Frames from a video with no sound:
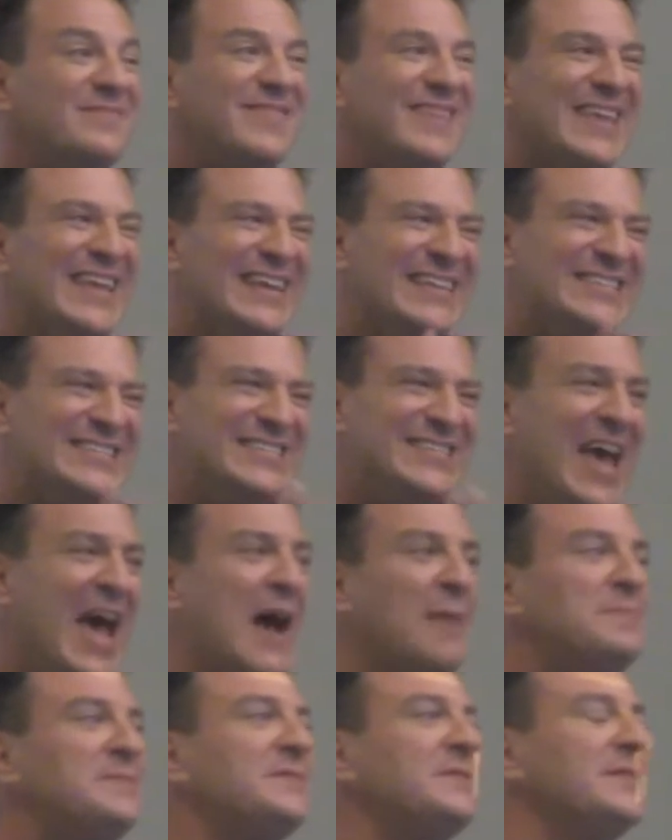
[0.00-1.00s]

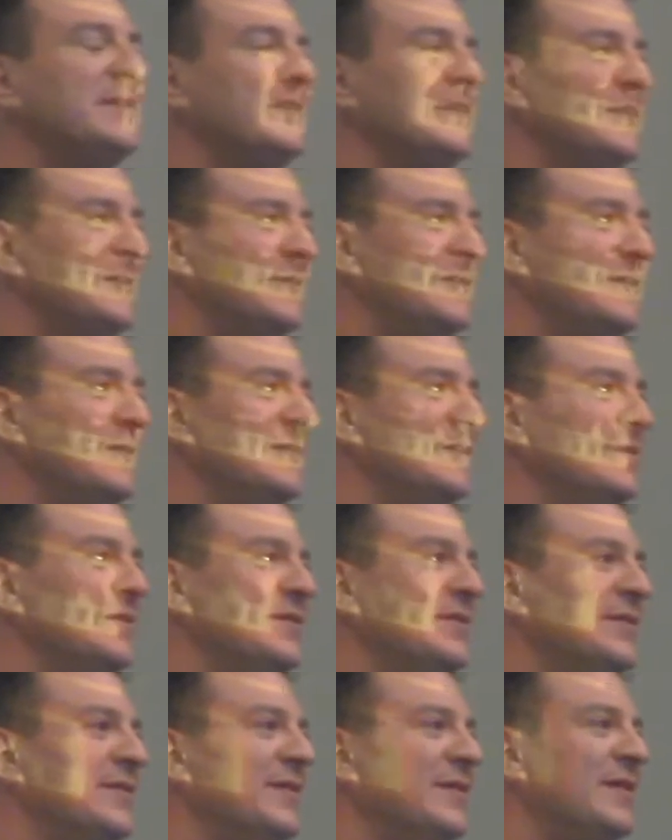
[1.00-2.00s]
Except,
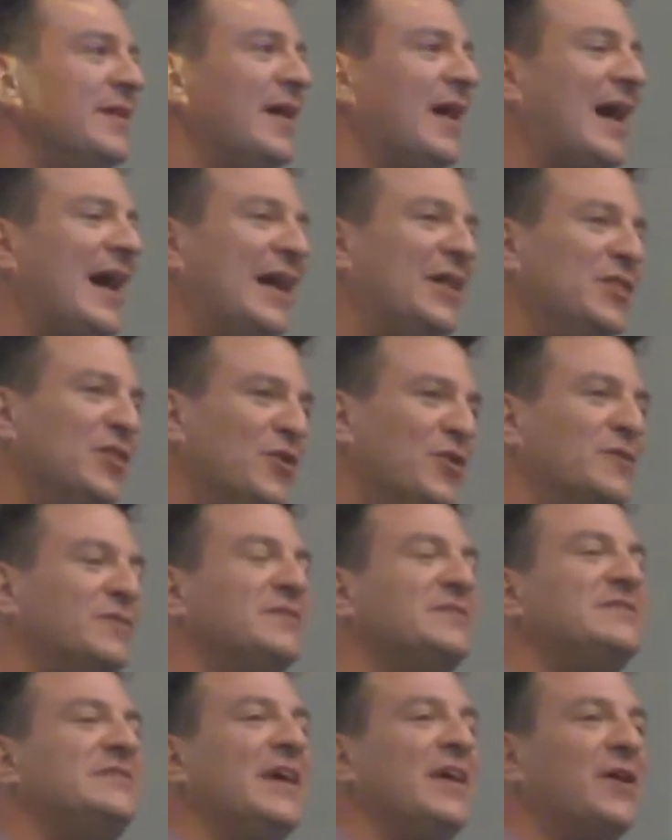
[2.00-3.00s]
I learned
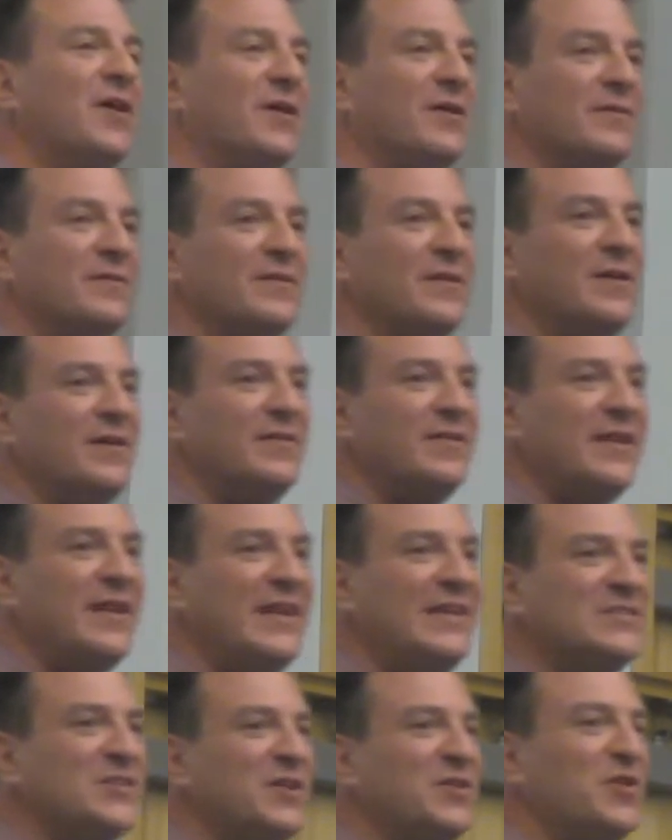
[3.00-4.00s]
at dinner that
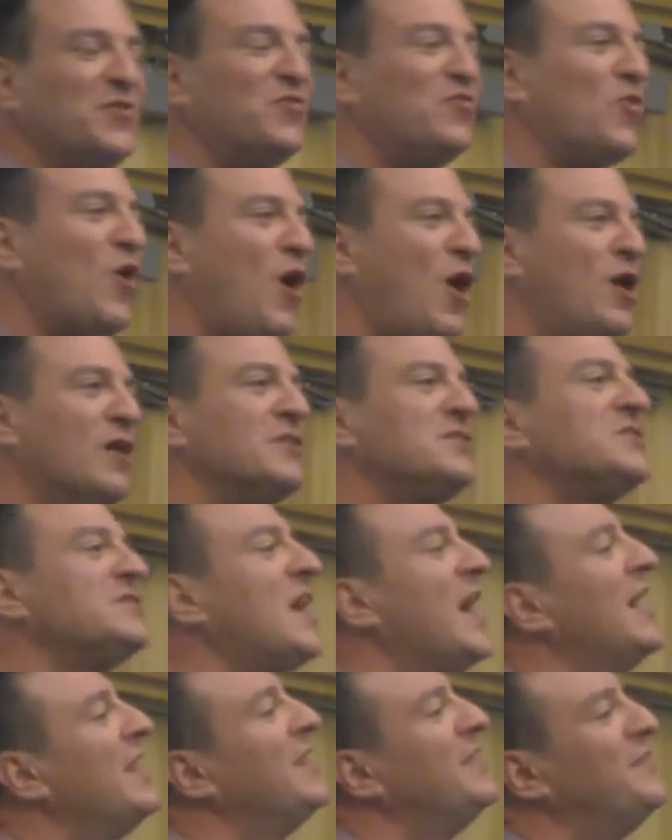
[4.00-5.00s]
he's on the wrong
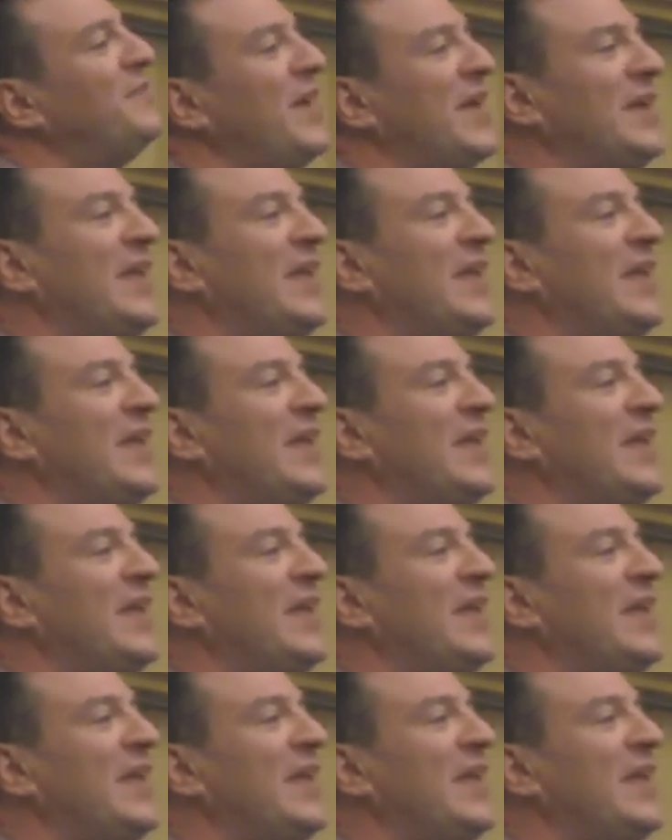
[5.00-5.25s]
side of the Van